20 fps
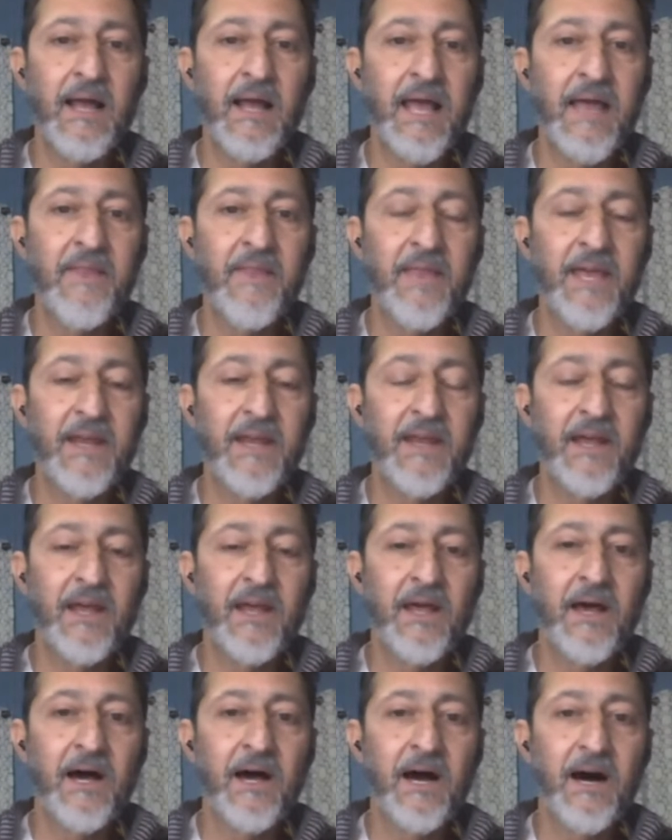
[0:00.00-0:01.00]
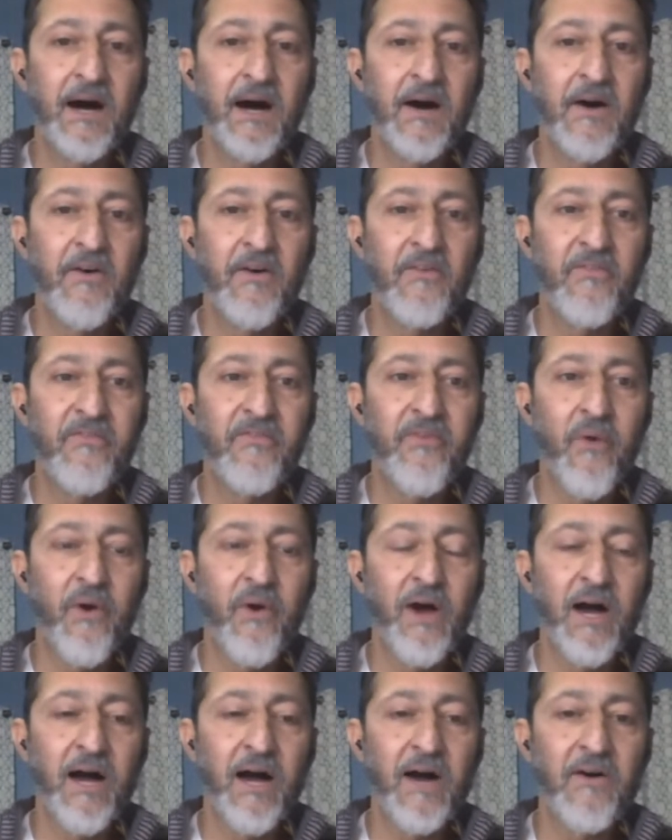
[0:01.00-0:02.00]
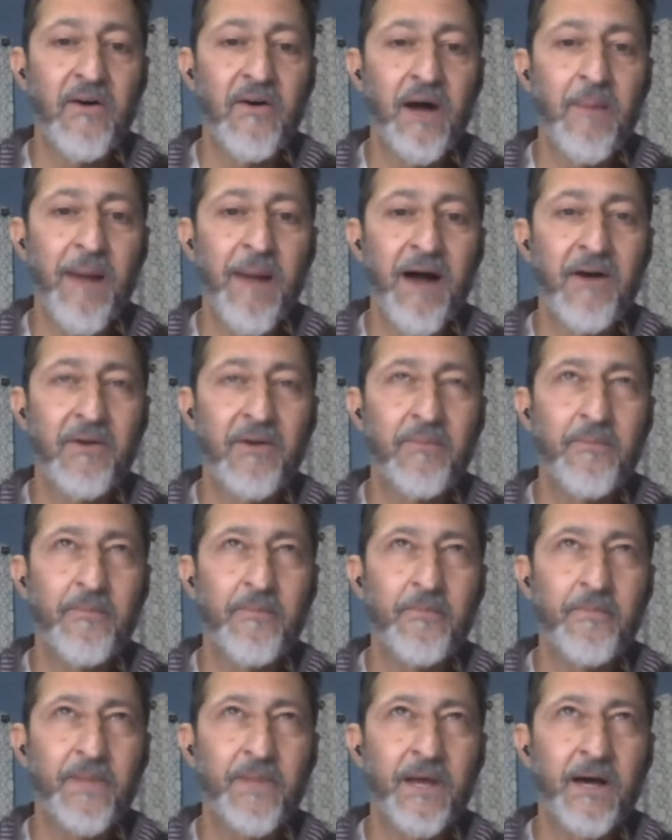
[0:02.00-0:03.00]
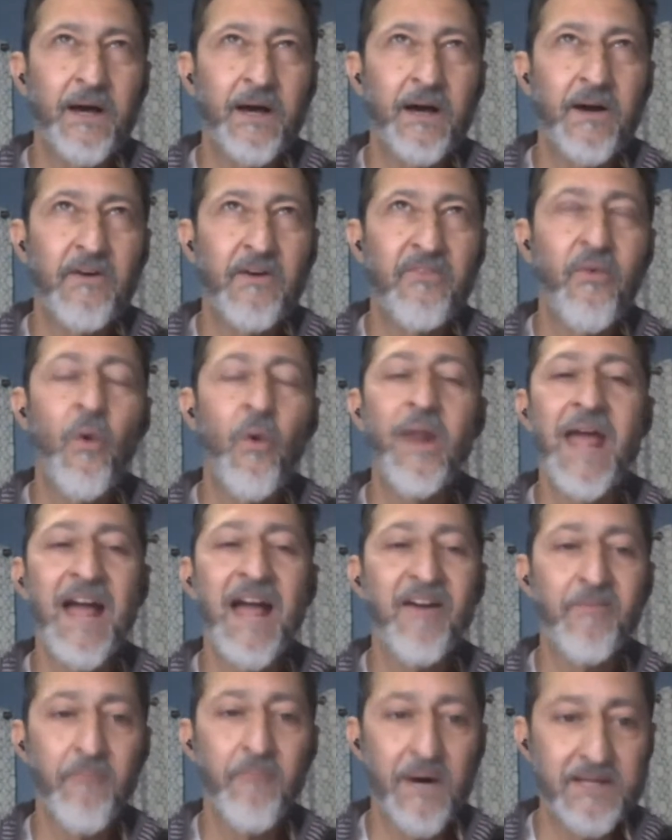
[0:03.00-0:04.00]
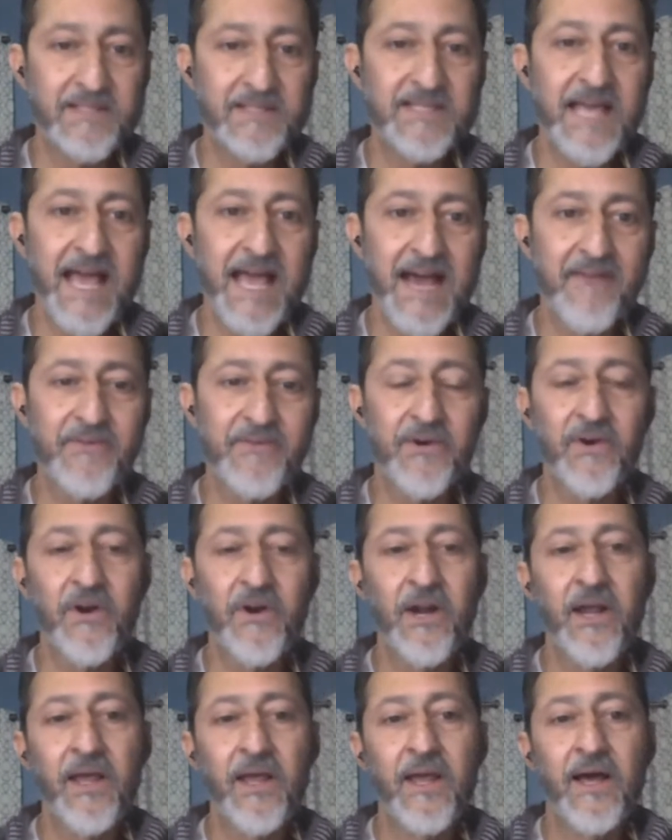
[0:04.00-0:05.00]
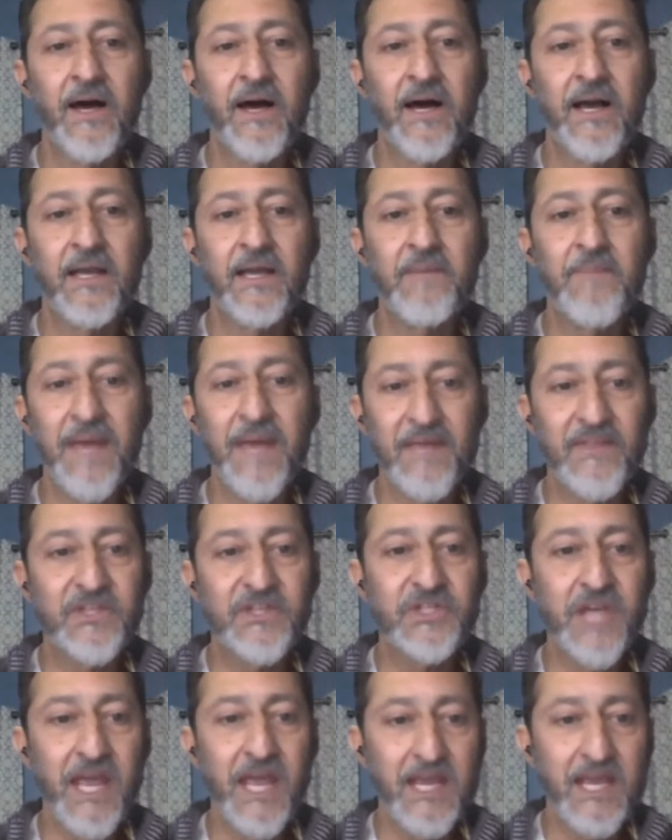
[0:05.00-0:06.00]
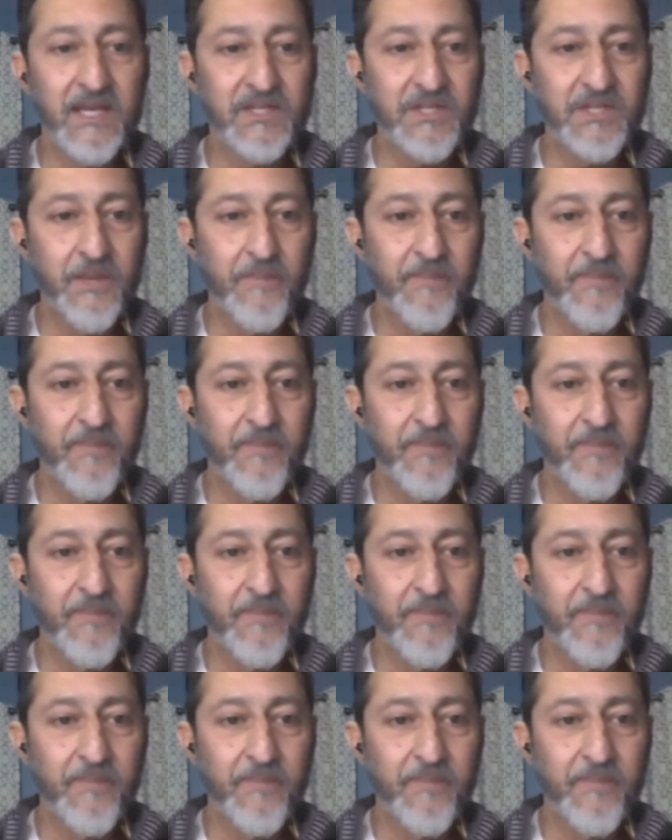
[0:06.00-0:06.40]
And then about 4.5 months after I made the change,